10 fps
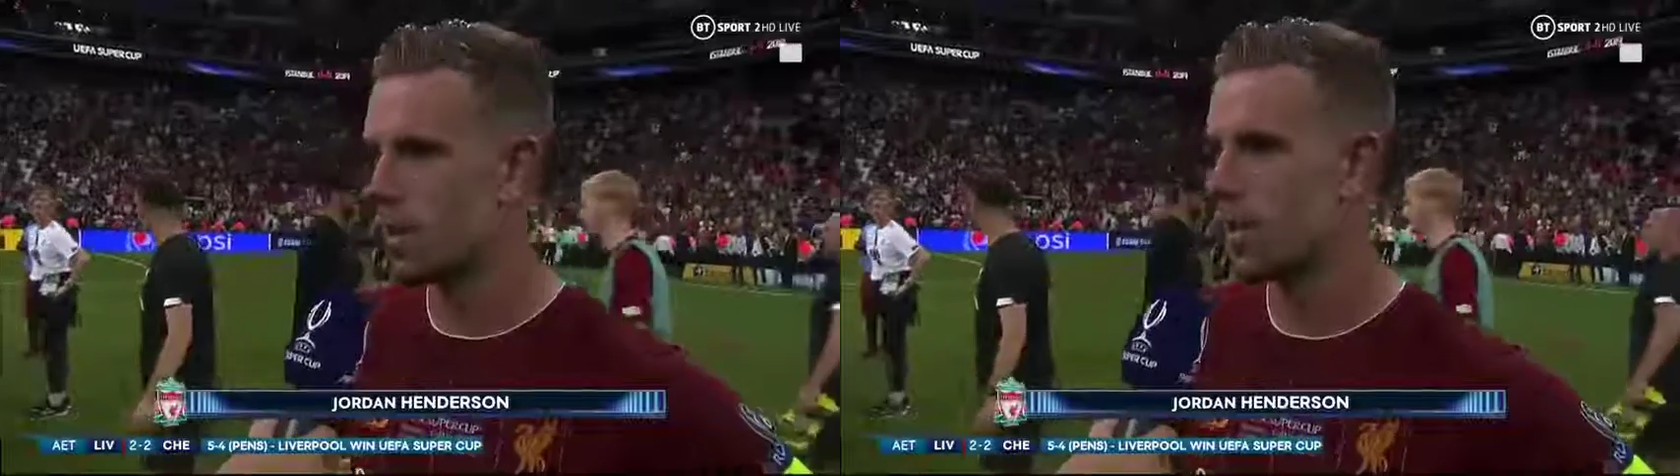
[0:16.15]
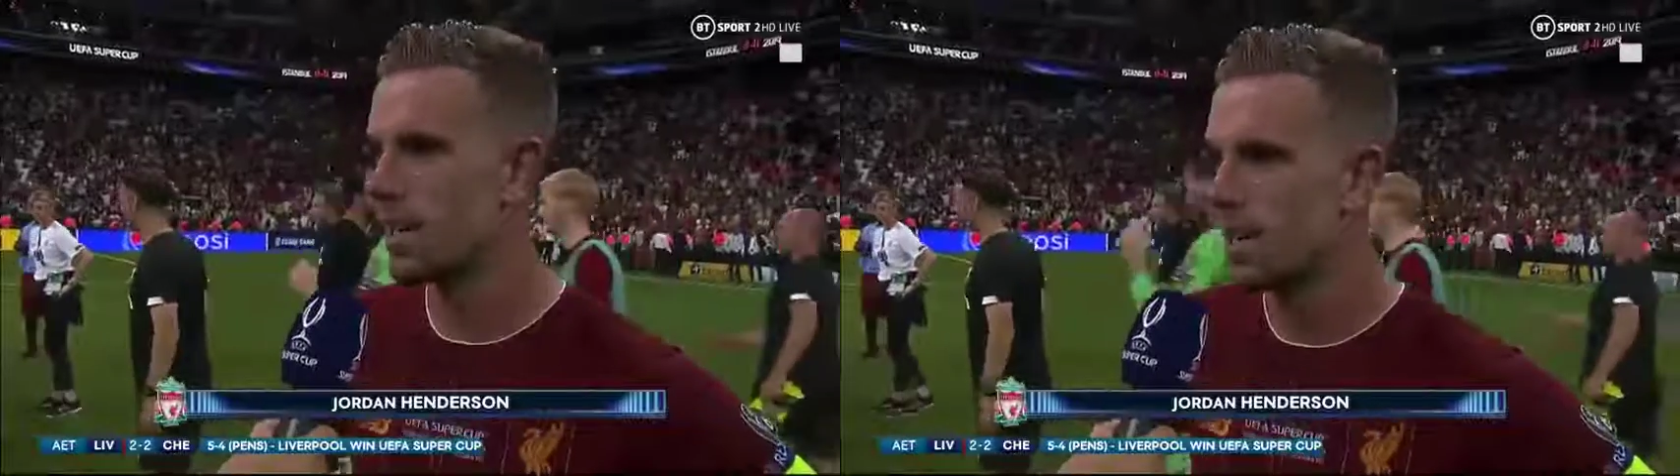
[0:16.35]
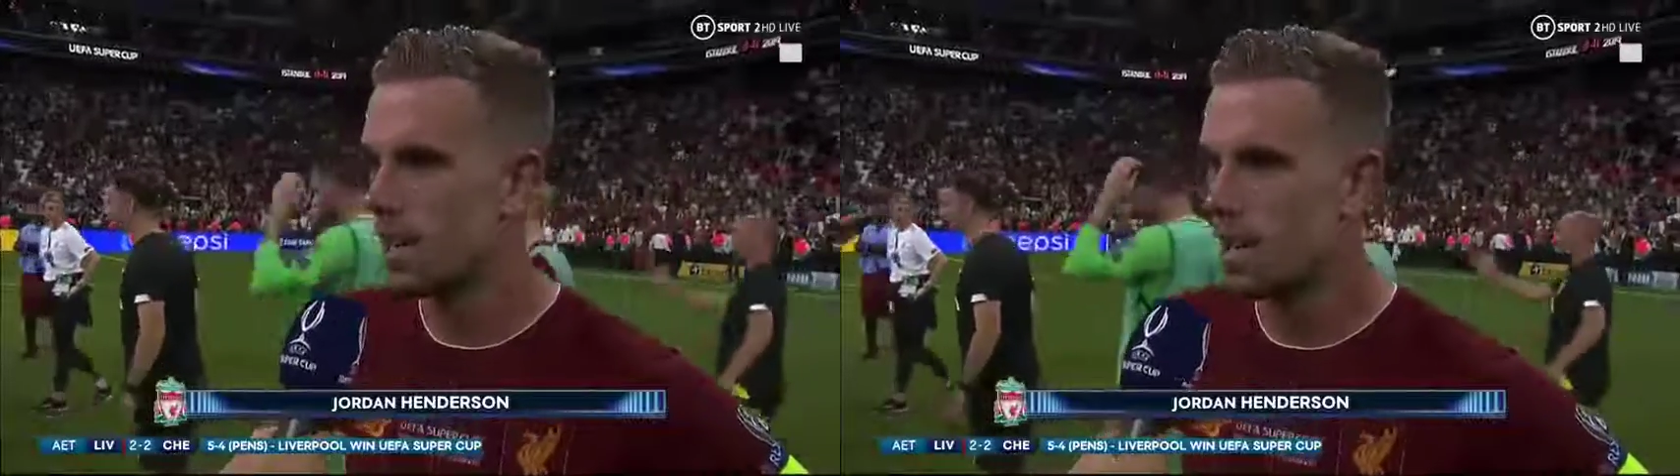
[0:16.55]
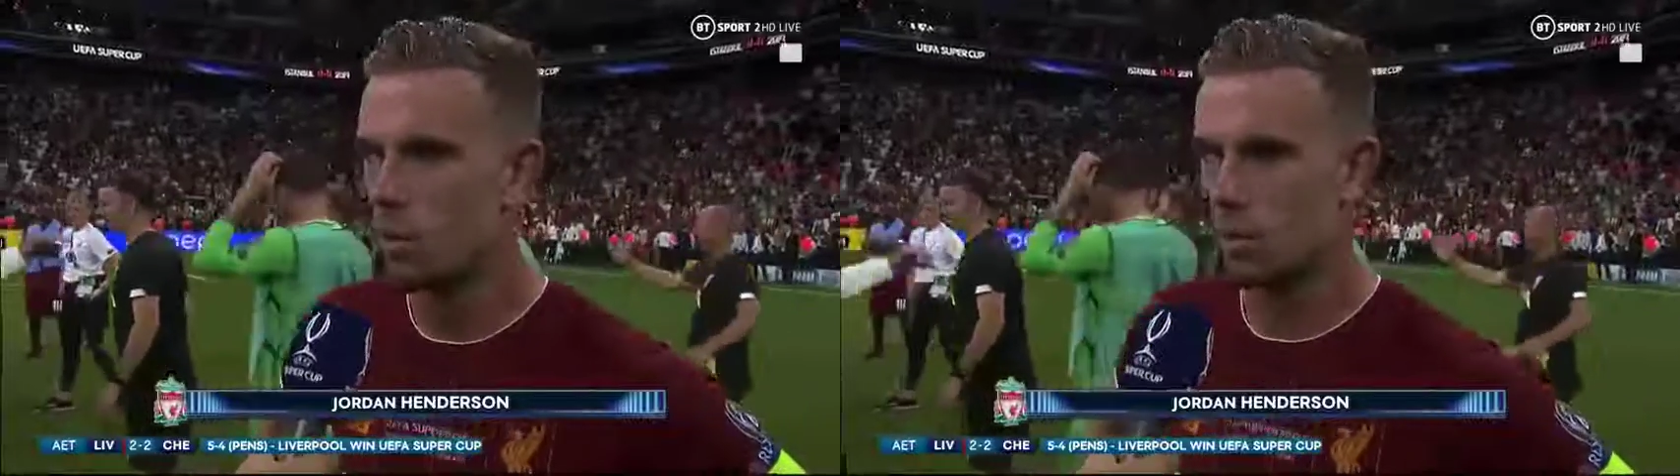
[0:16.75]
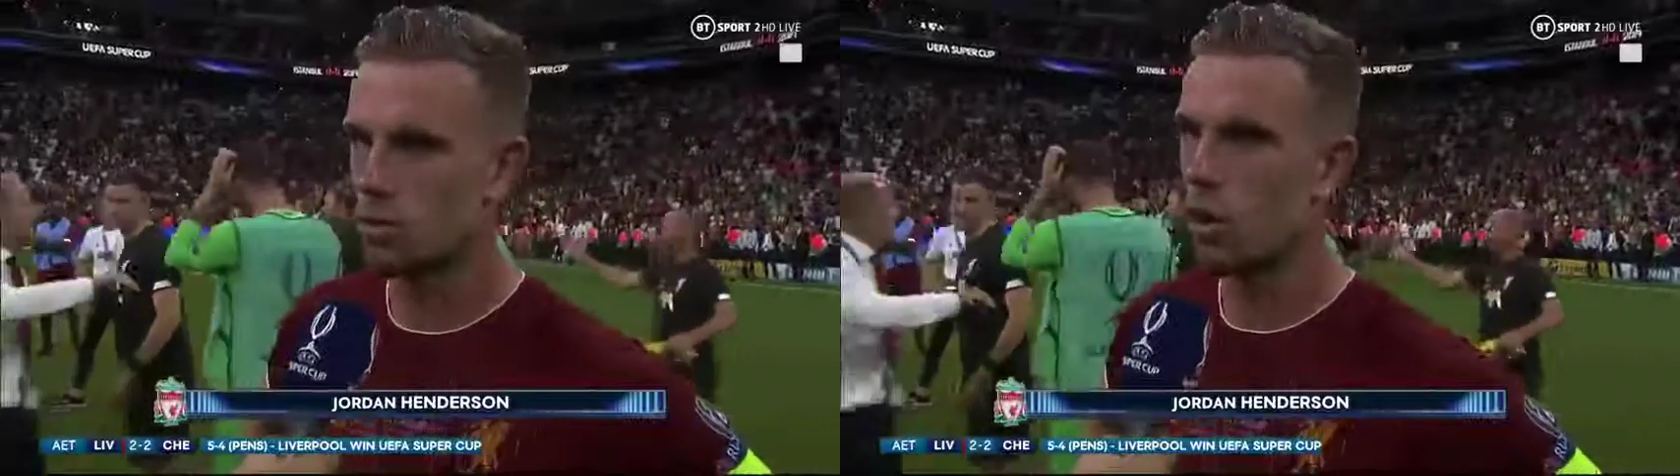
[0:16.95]
were
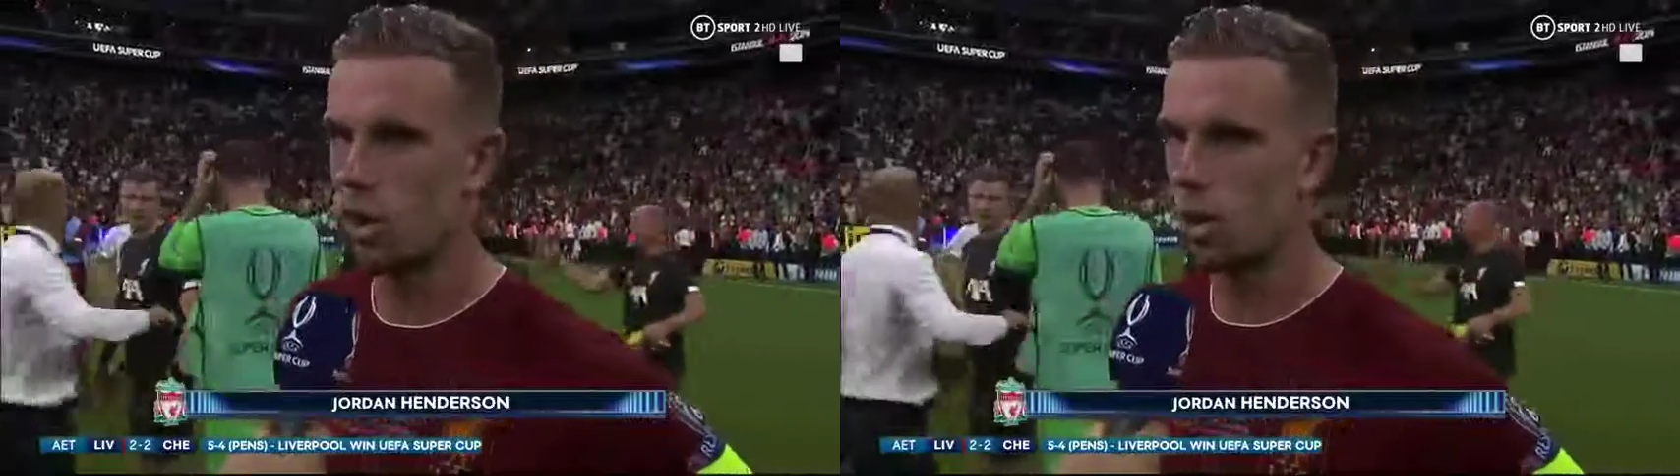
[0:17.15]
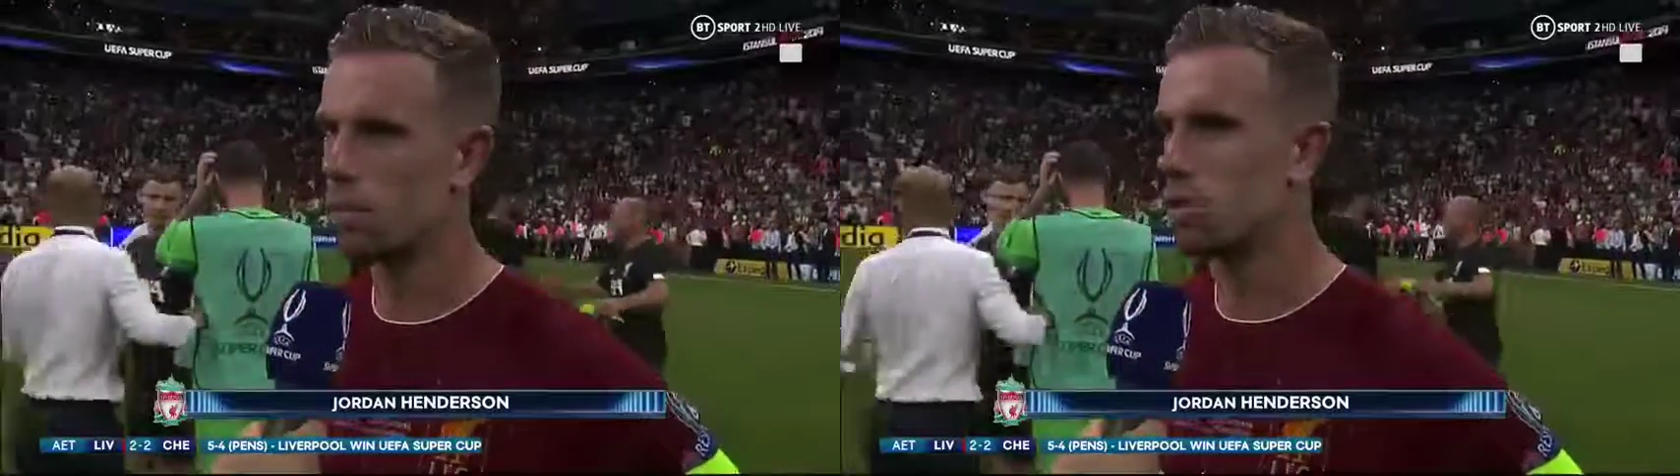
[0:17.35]
struggling,